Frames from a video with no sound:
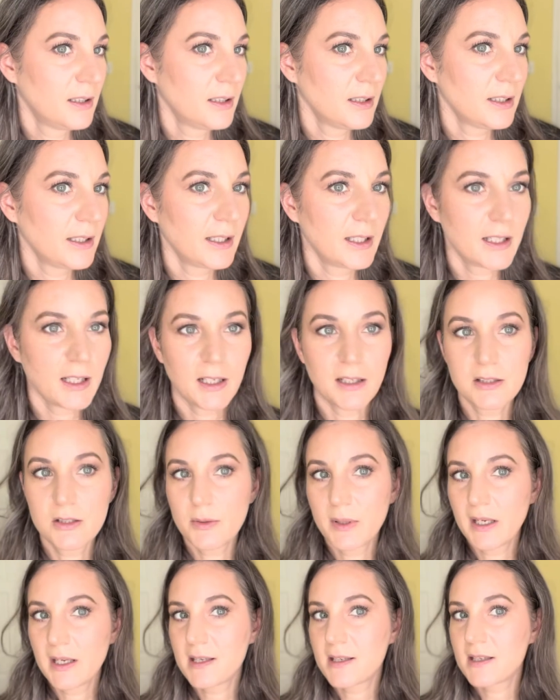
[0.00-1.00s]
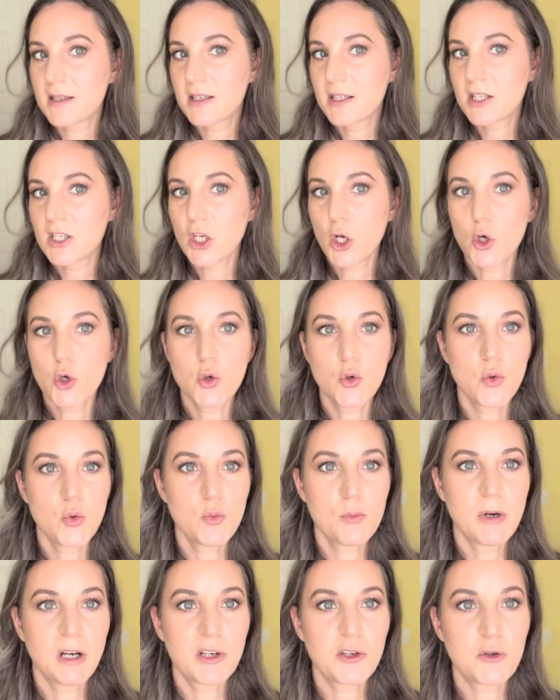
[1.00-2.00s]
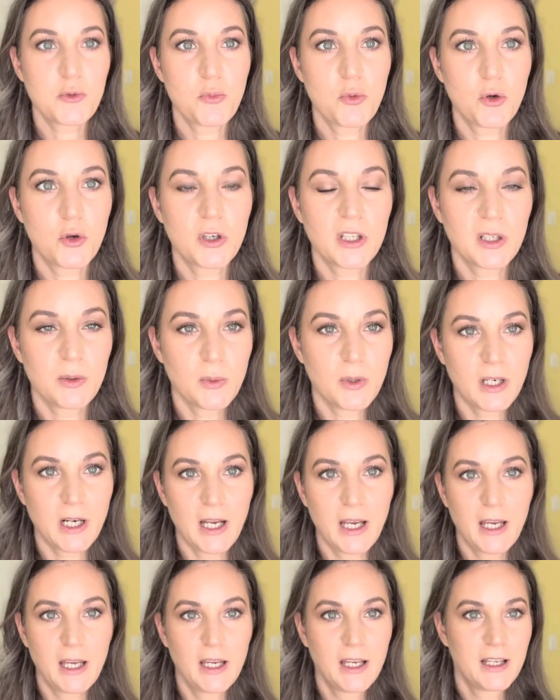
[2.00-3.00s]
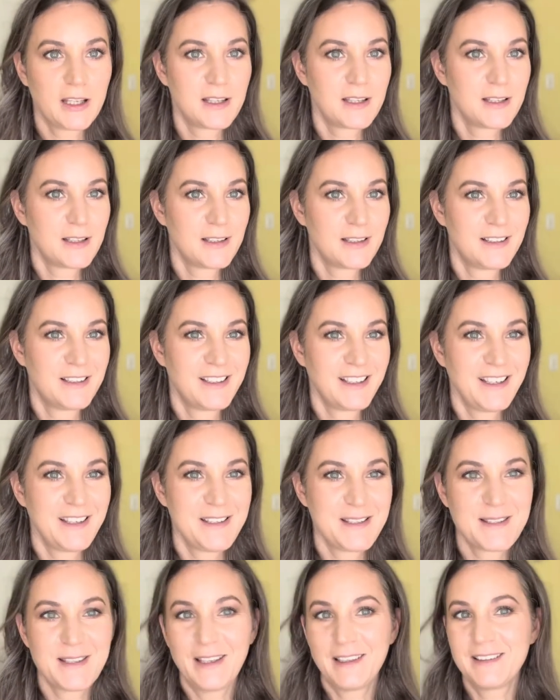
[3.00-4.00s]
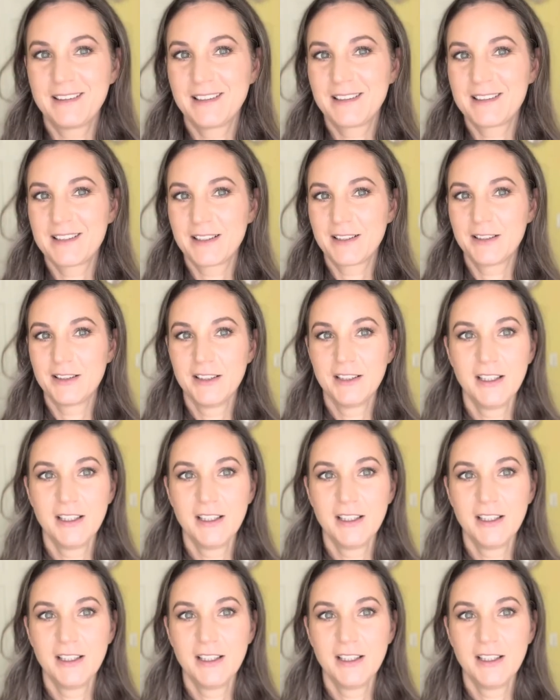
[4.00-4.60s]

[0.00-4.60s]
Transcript: like, doing so much more than what I intended to.